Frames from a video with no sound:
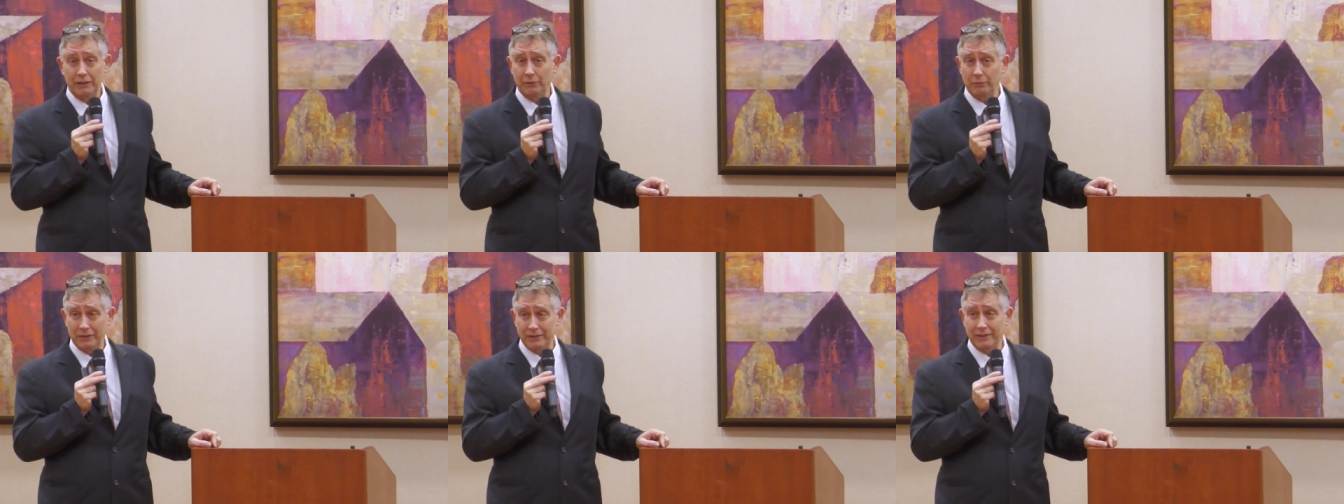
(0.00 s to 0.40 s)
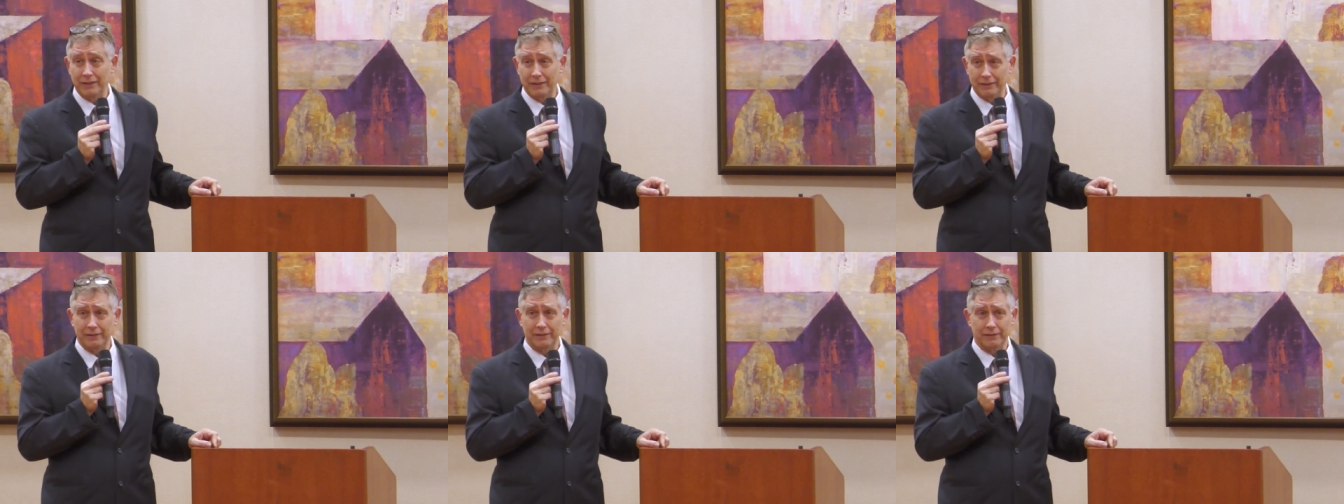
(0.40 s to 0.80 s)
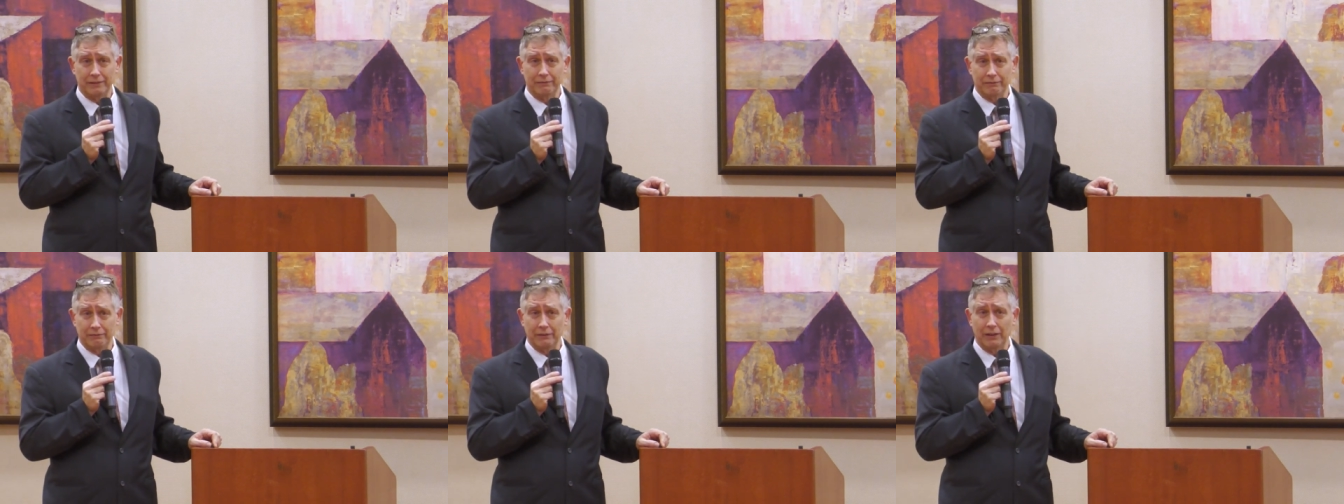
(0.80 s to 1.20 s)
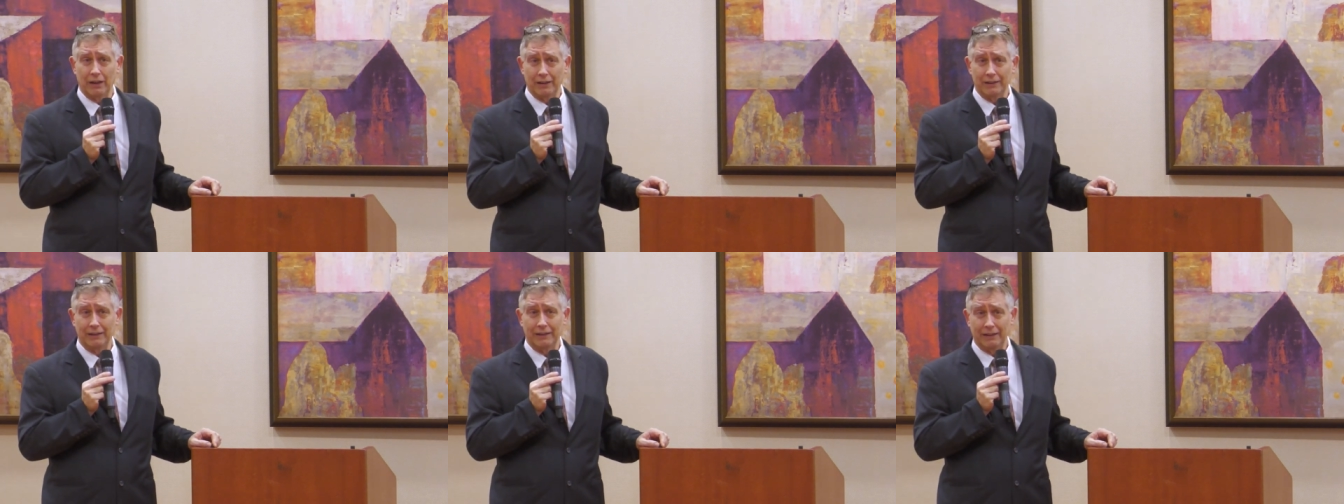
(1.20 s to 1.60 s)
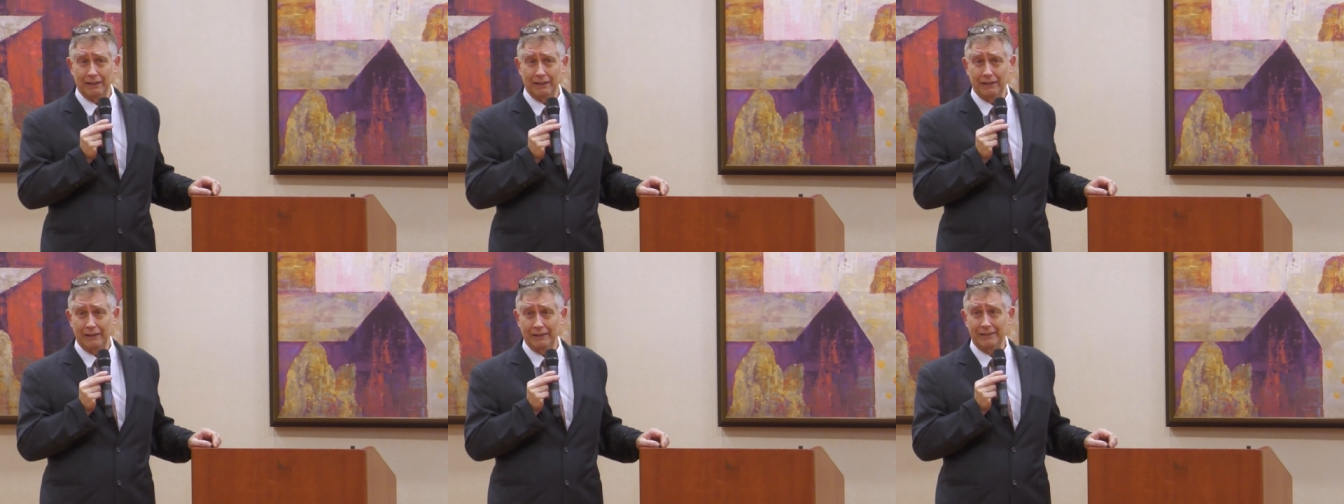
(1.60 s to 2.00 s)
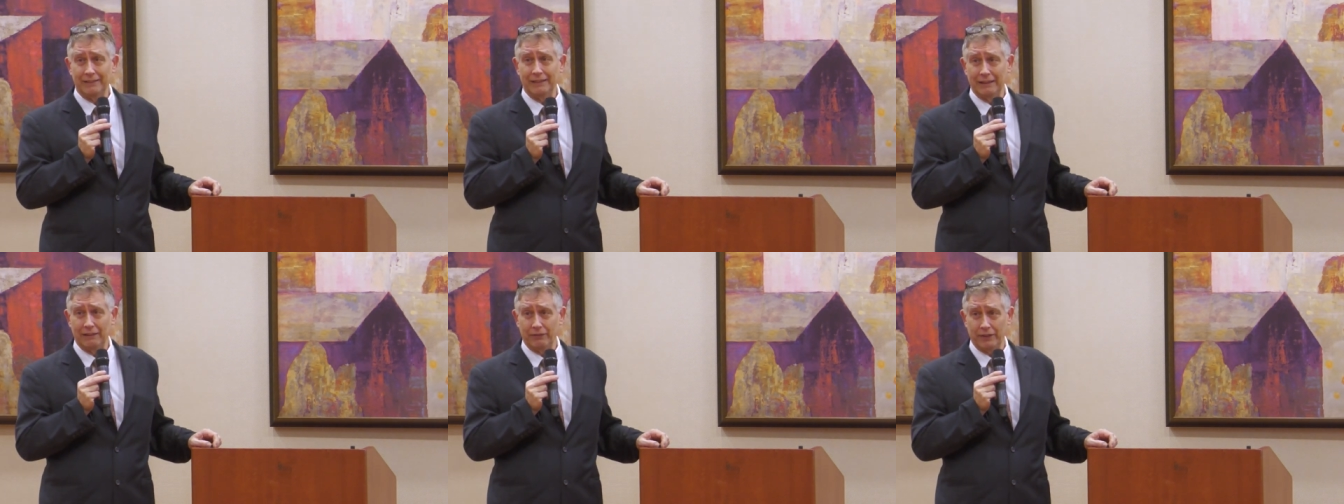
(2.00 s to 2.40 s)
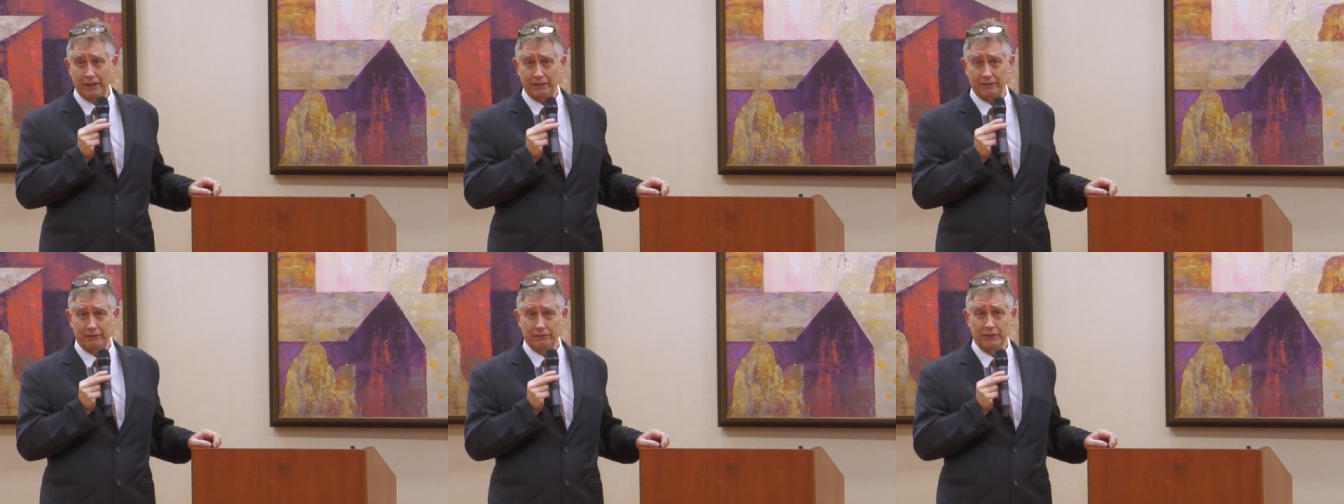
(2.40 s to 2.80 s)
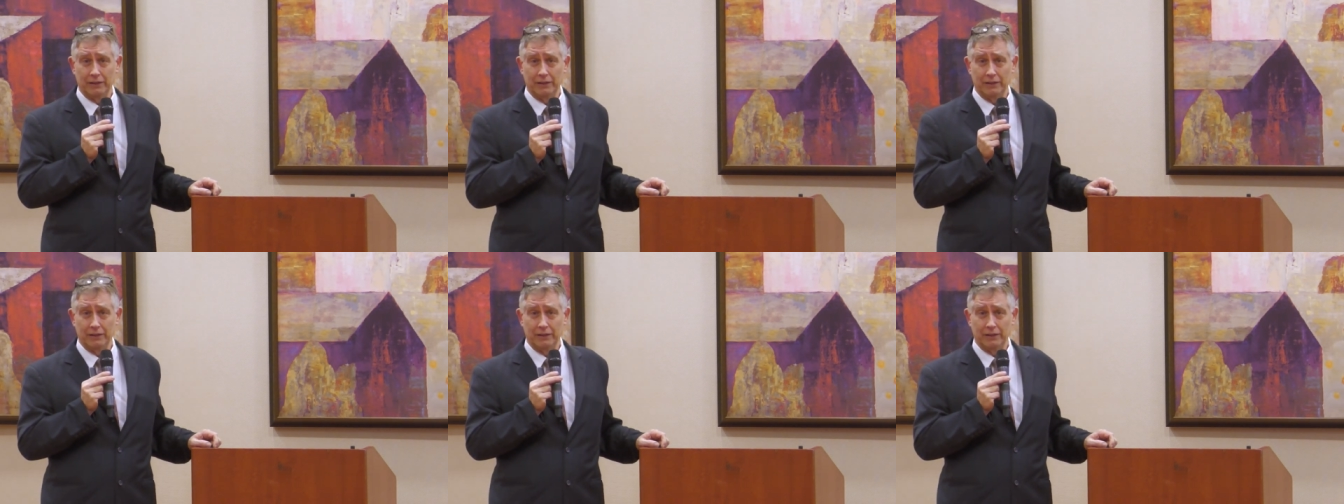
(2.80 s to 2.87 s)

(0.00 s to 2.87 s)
their risk is not insignificant,